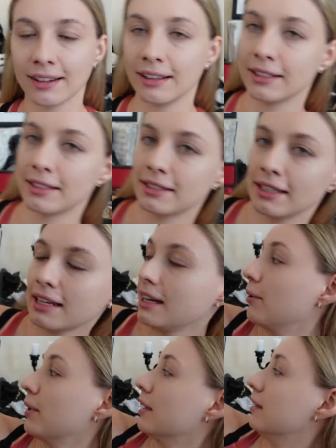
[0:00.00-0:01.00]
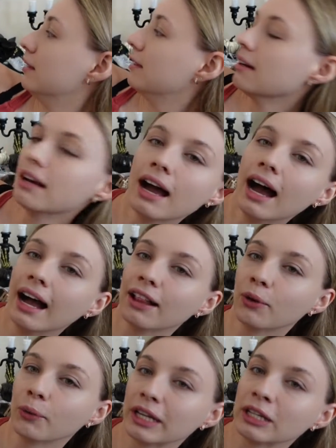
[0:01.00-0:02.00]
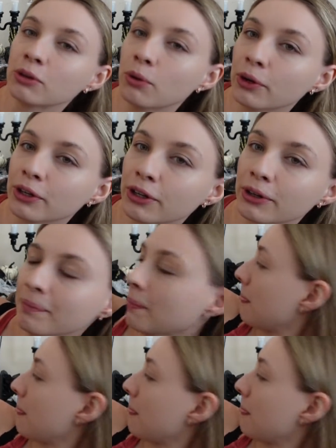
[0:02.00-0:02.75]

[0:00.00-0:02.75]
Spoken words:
This is like our Halloween corner,